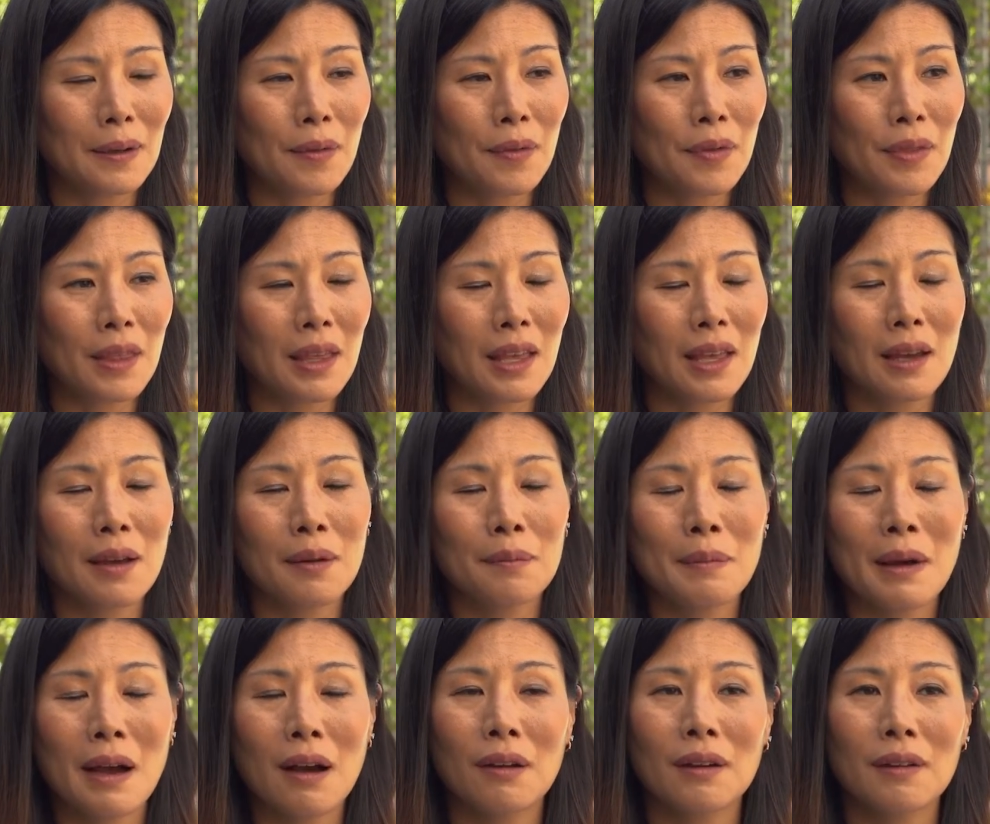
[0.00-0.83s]
the
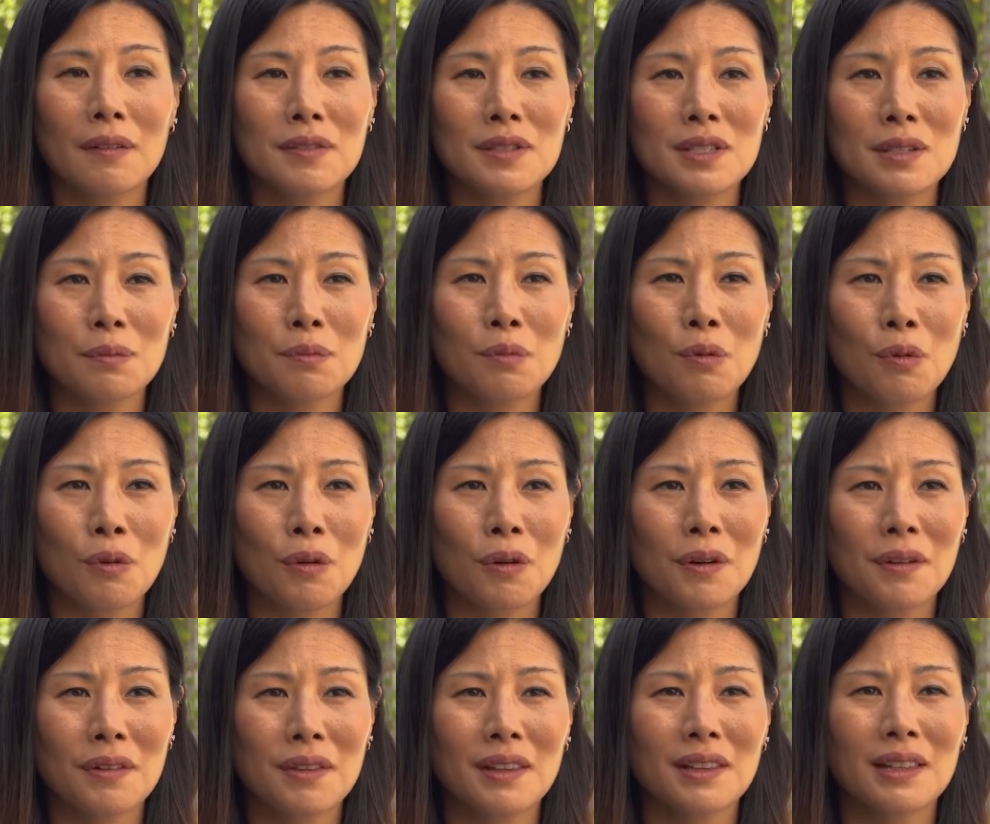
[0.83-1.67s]
amount of
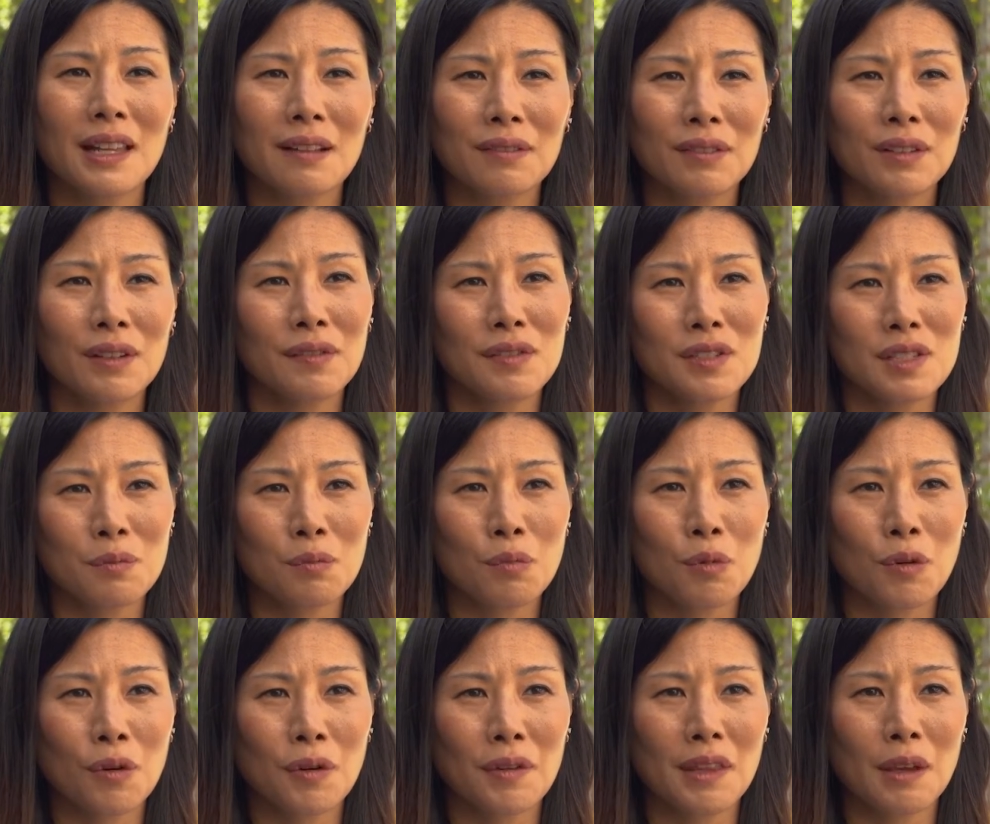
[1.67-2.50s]
support, the level of
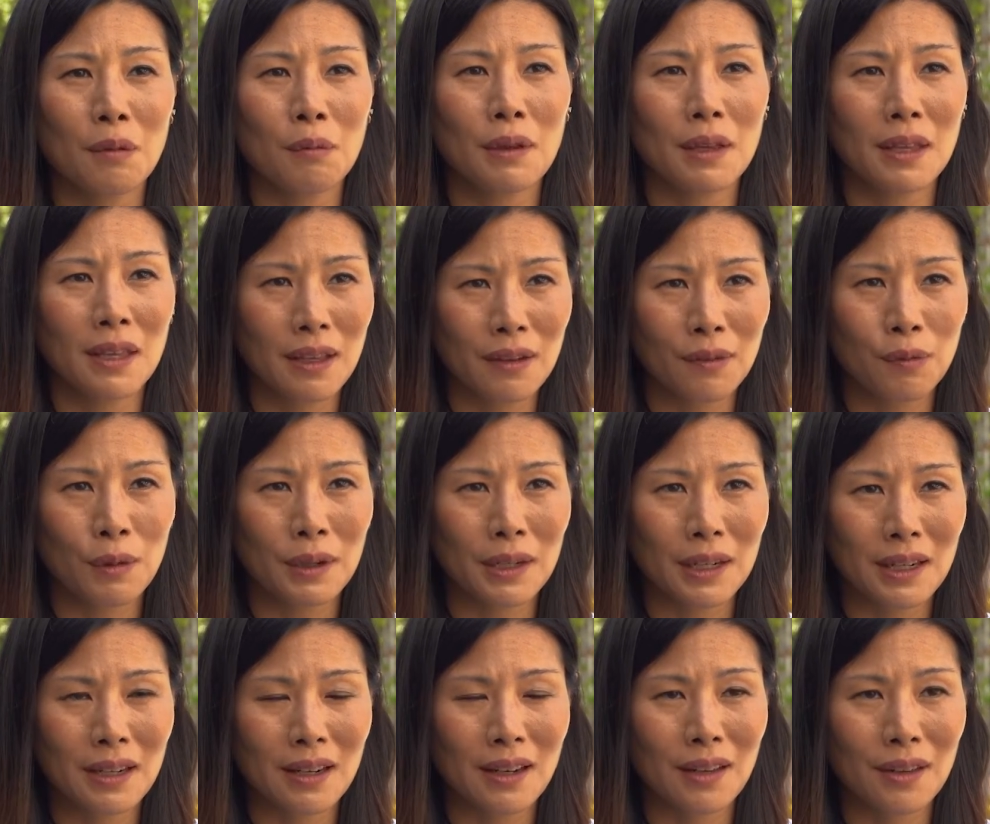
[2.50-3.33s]
support that we give
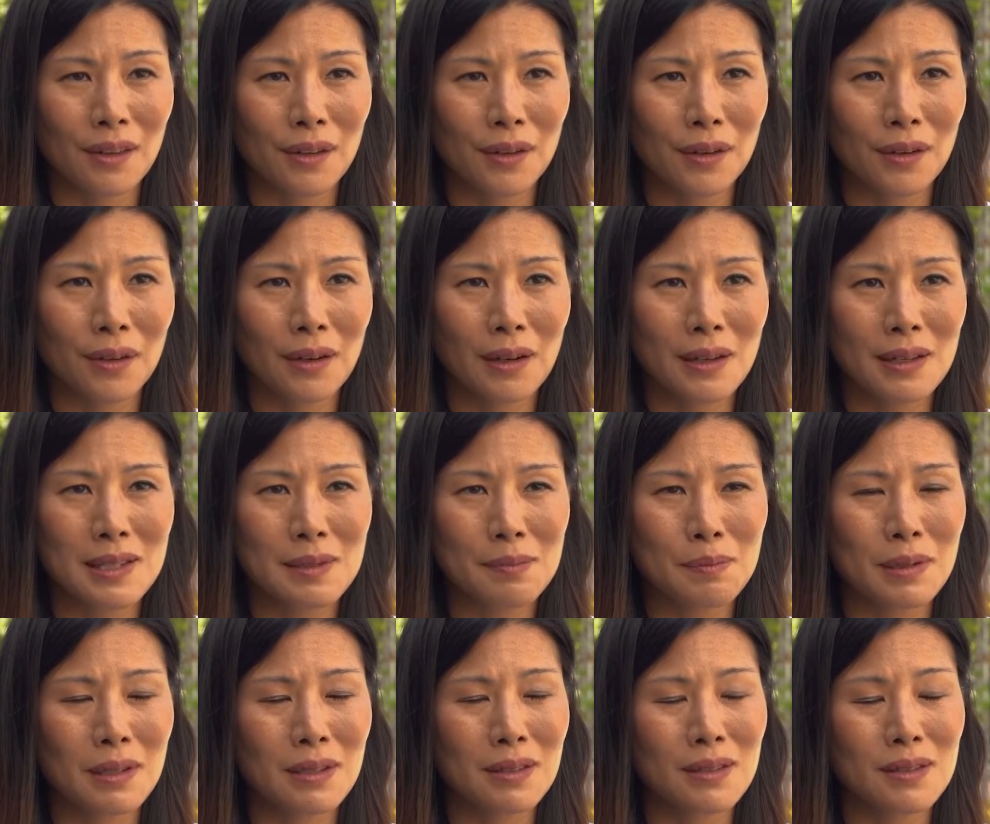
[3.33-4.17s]
one another has
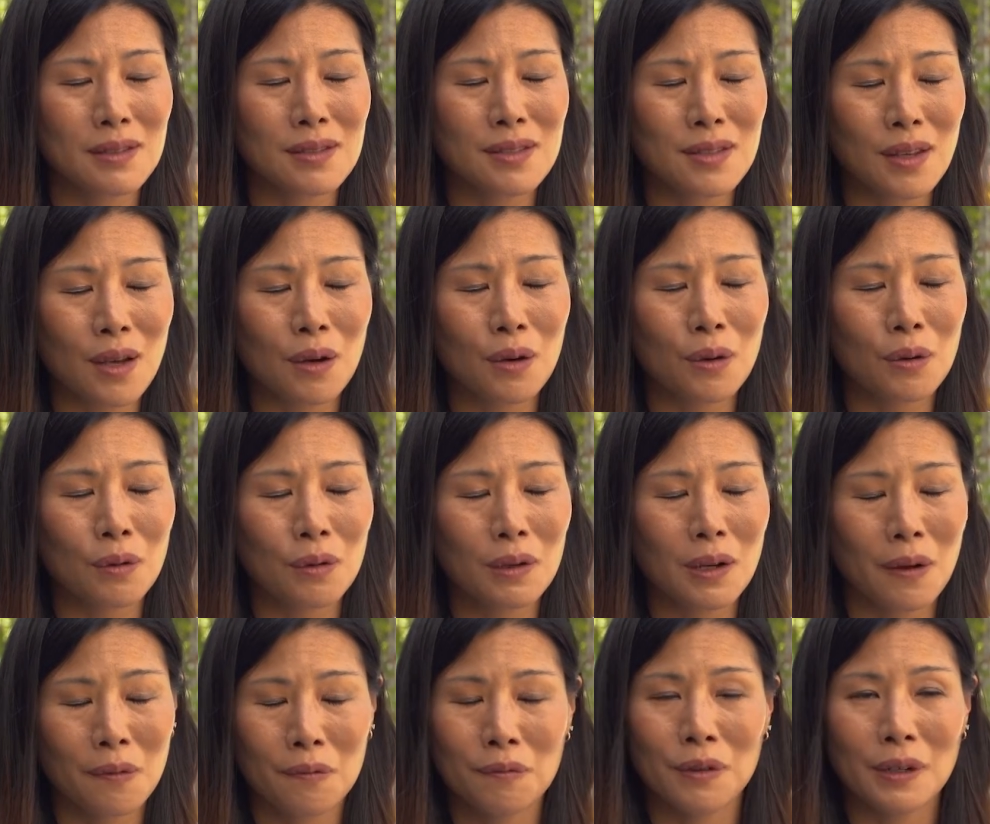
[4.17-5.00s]
been so
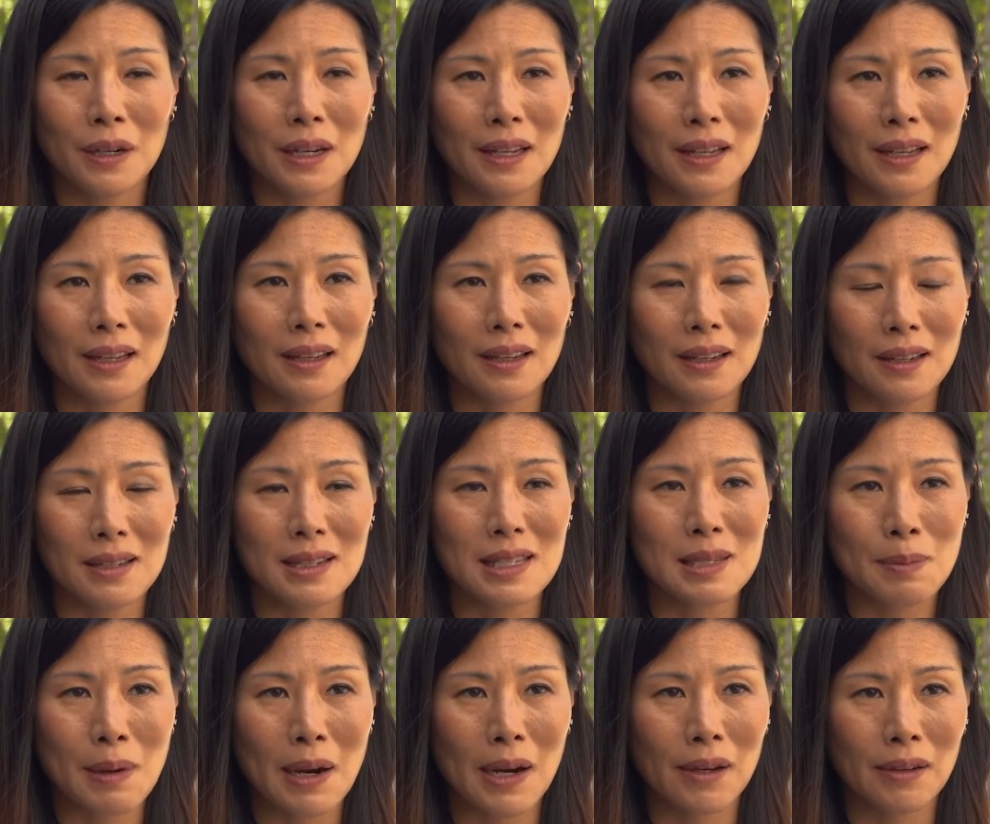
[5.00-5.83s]
comforting and
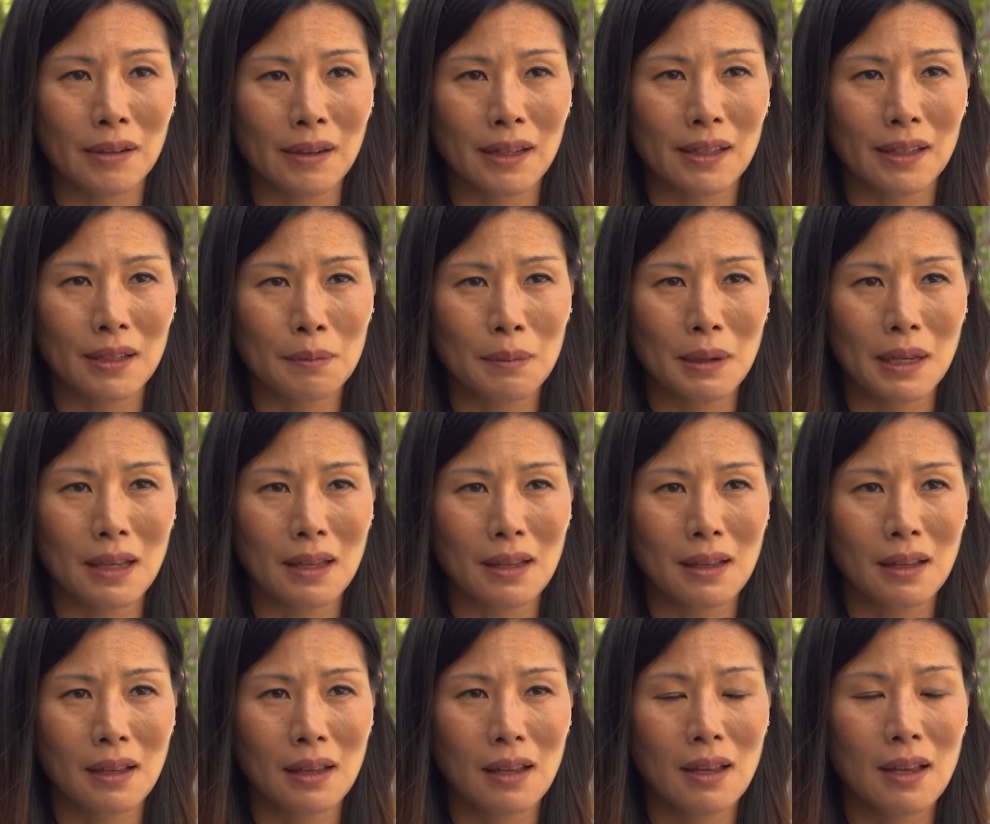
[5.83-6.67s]
inspiring to
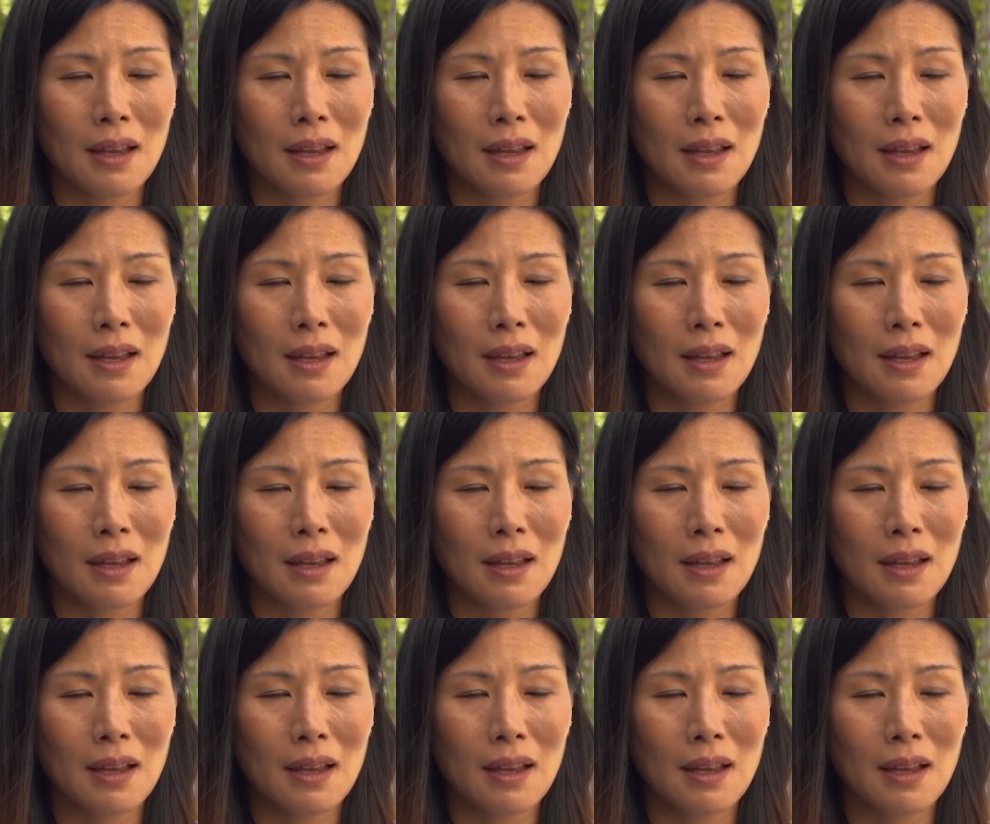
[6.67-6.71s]
me